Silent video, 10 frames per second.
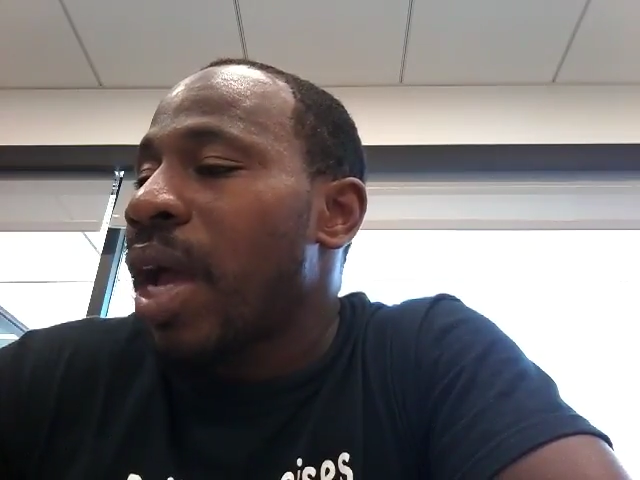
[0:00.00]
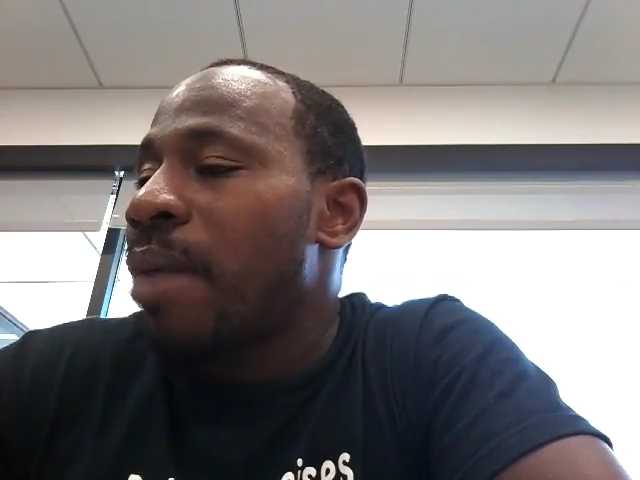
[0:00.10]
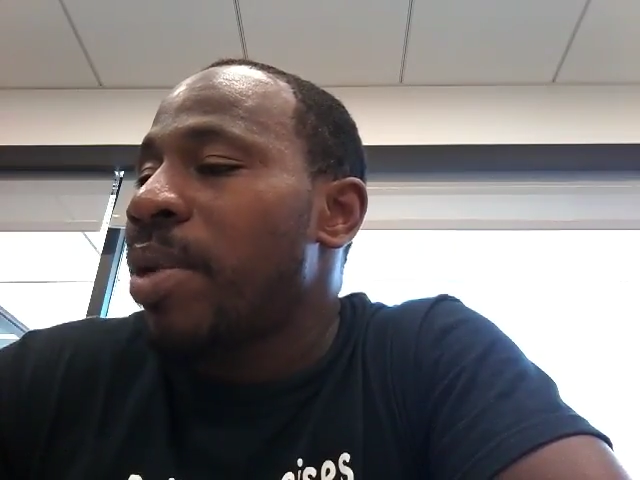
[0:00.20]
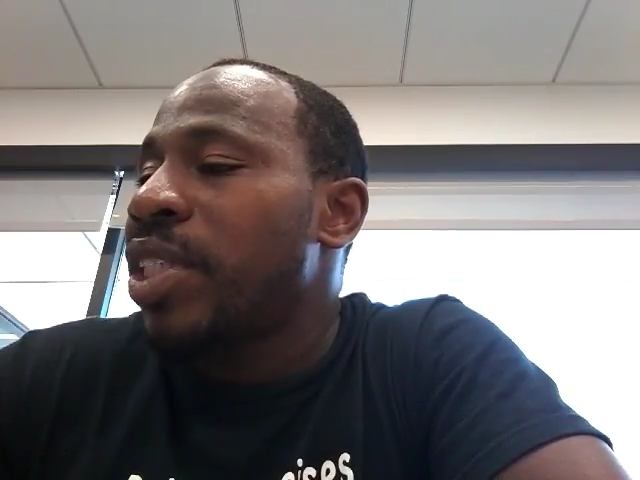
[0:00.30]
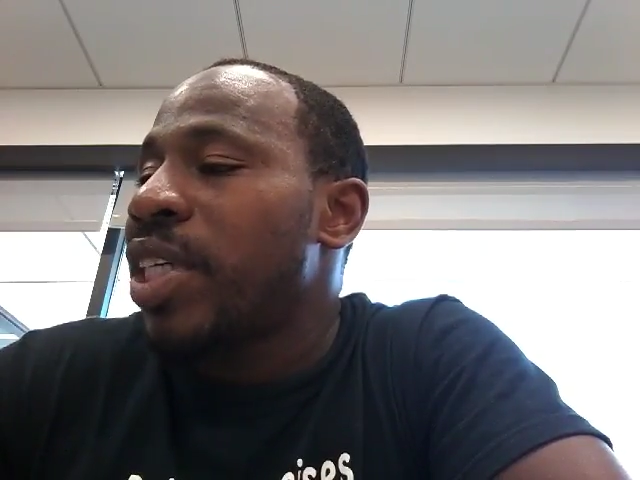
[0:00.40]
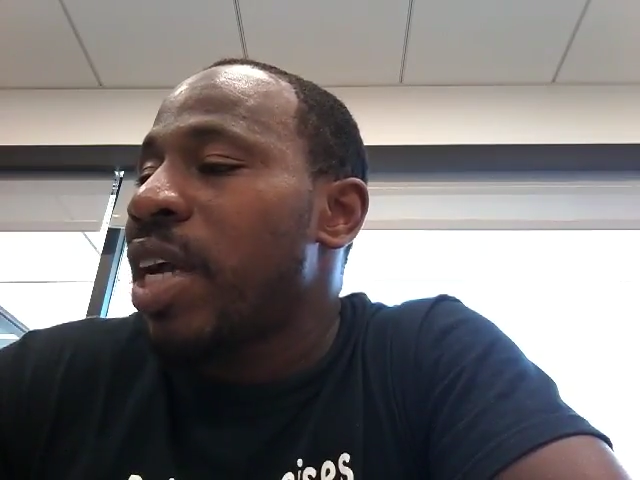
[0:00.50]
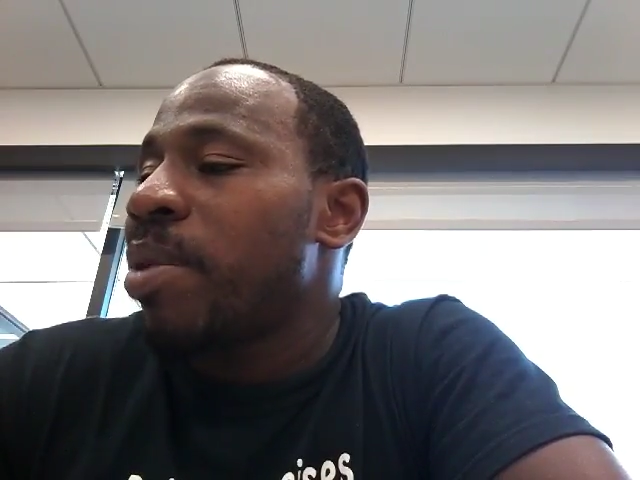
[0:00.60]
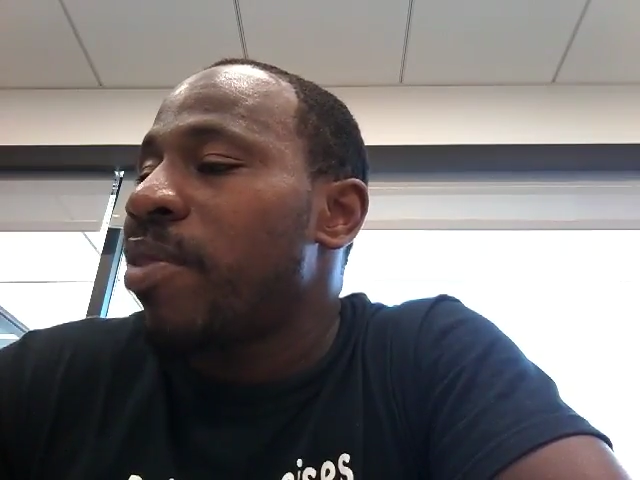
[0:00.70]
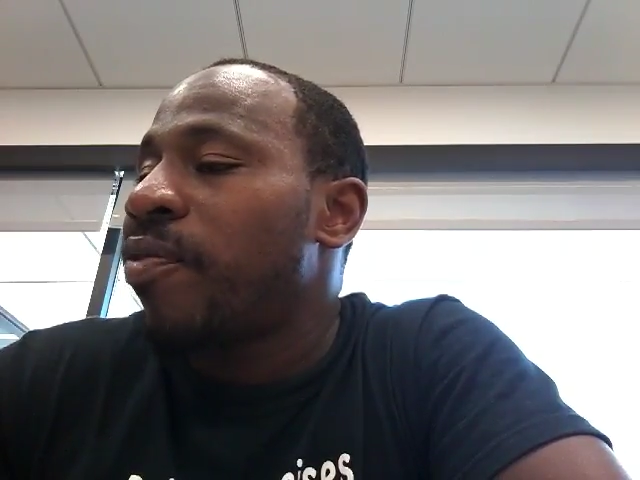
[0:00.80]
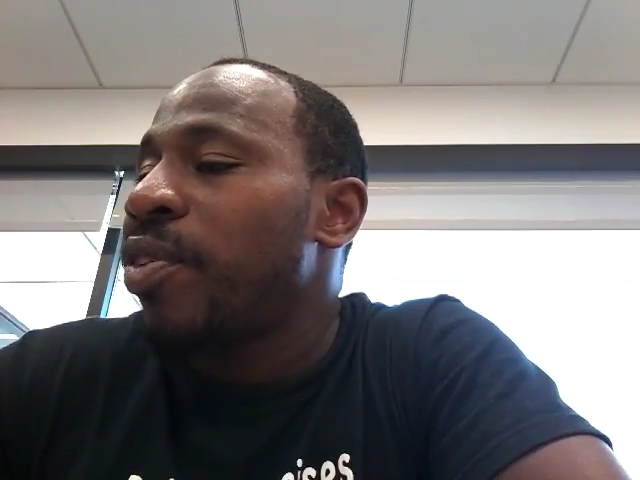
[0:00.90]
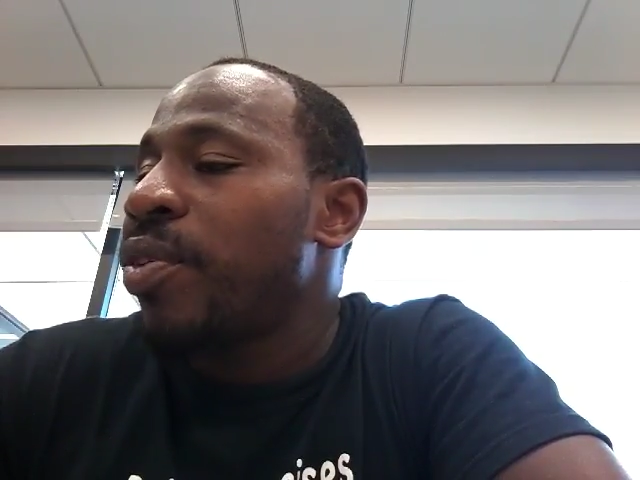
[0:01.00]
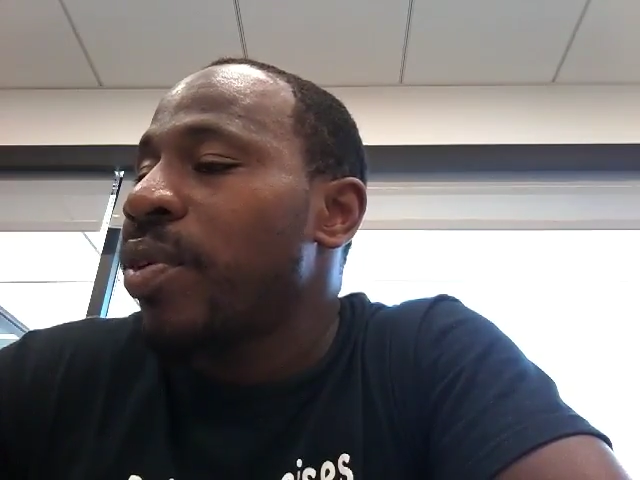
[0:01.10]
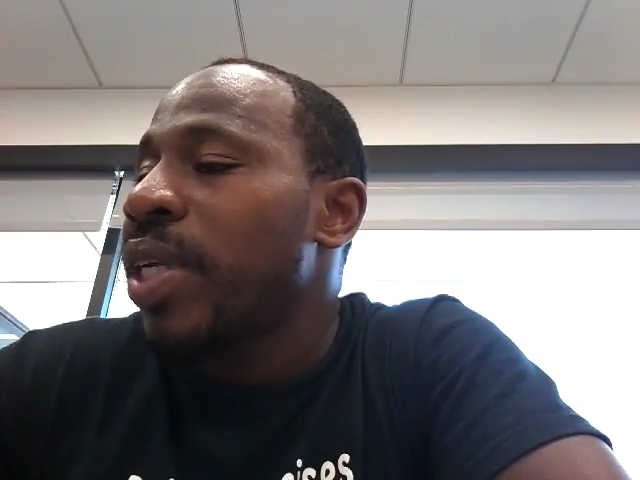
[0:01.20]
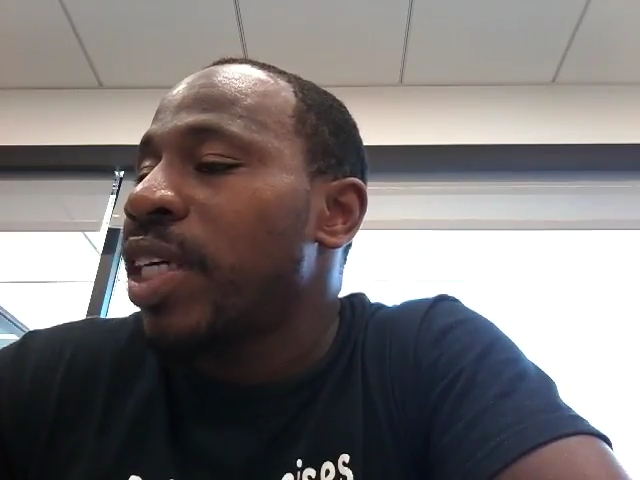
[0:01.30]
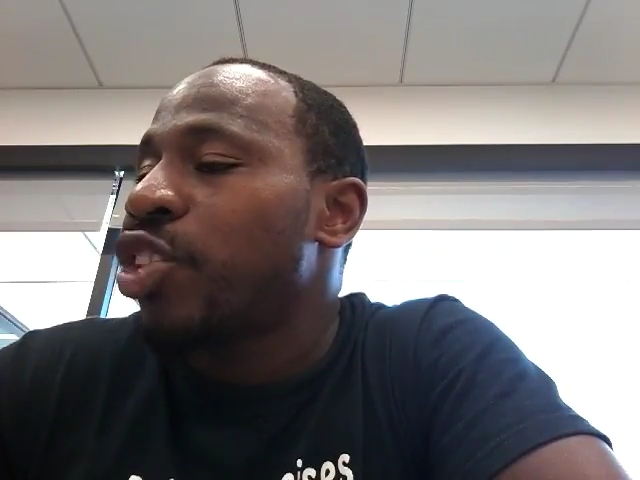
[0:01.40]
I've been jamming a few
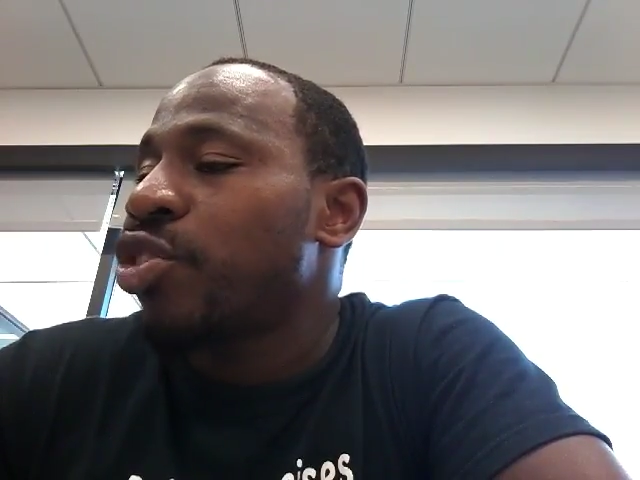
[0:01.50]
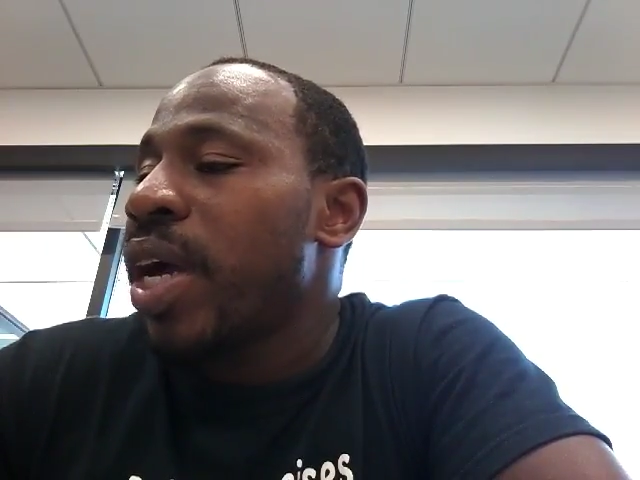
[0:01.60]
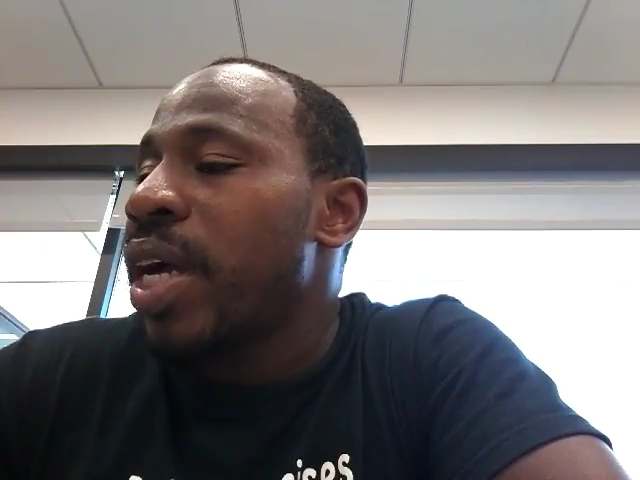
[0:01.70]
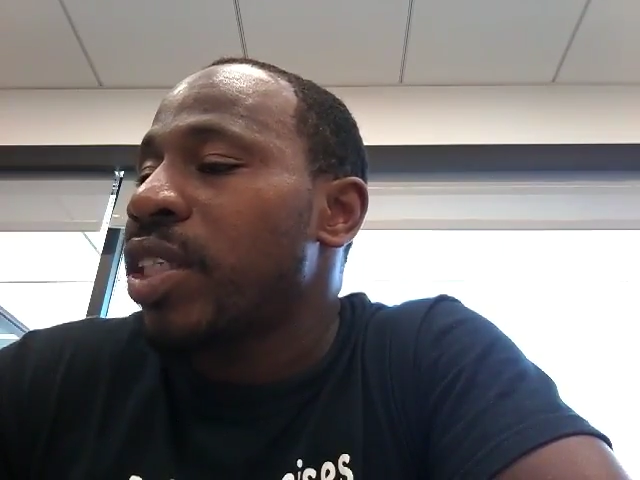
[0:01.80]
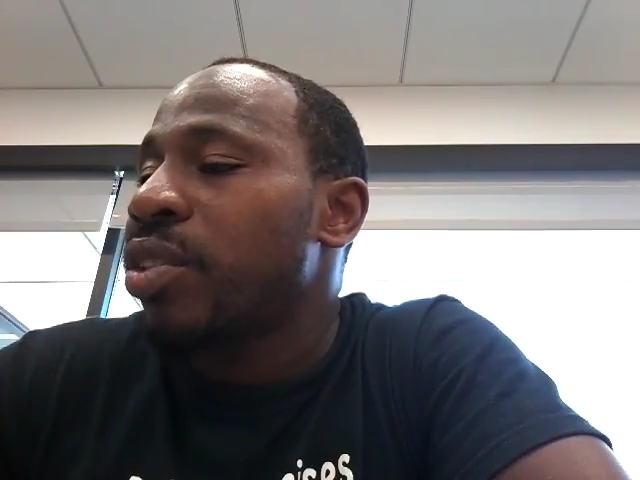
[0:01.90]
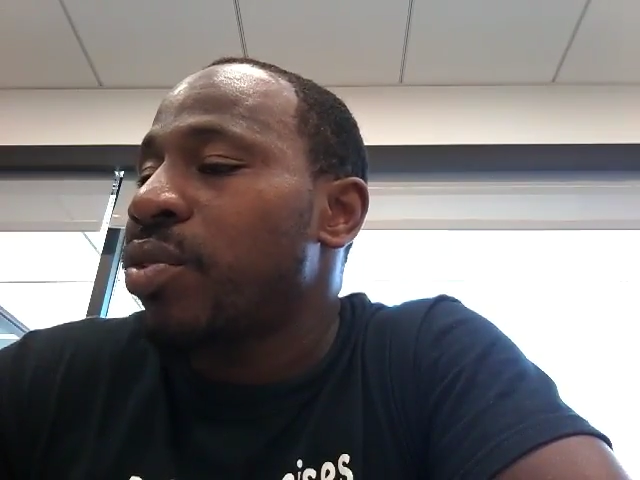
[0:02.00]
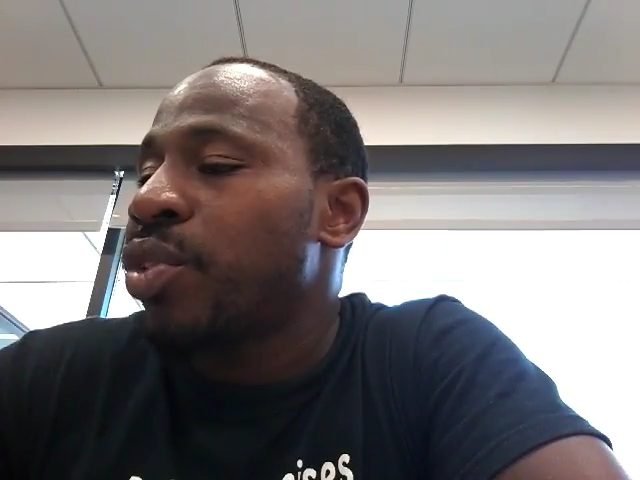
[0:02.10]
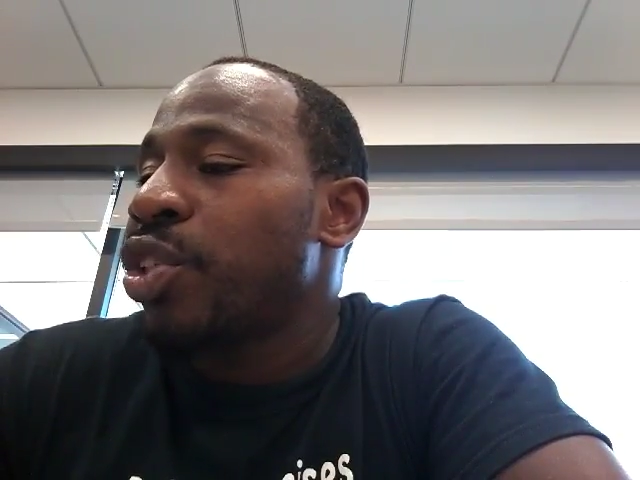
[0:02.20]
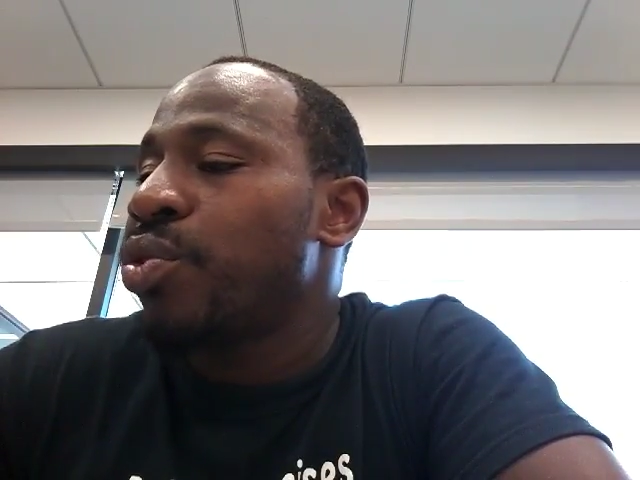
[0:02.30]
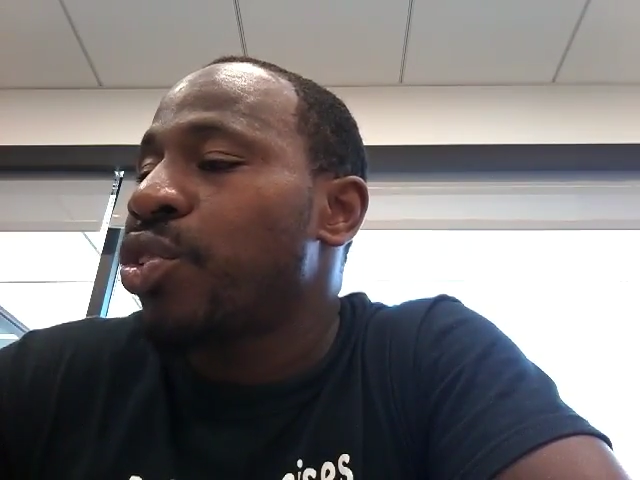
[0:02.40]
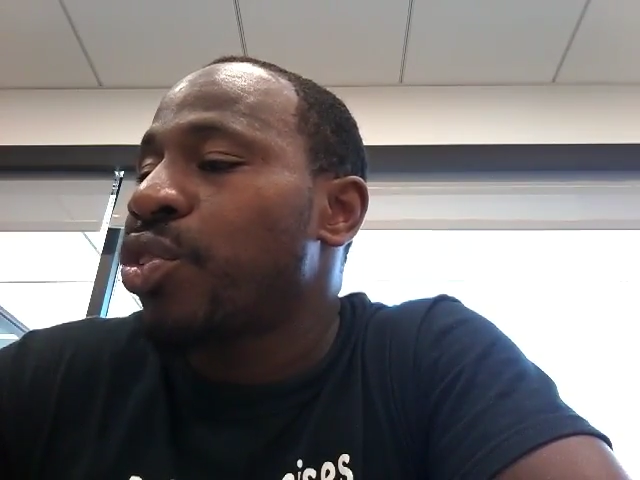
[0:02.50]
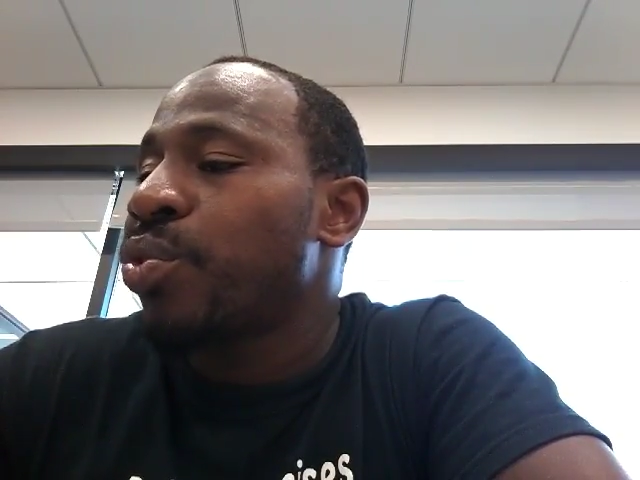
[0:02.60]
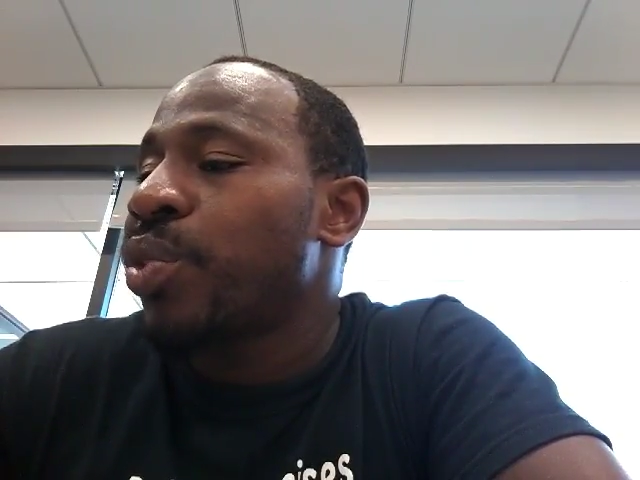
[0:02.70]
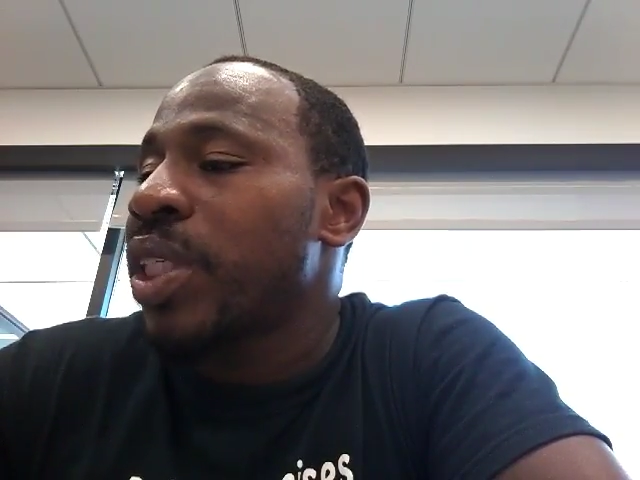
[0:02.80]
of their tracks on YouTube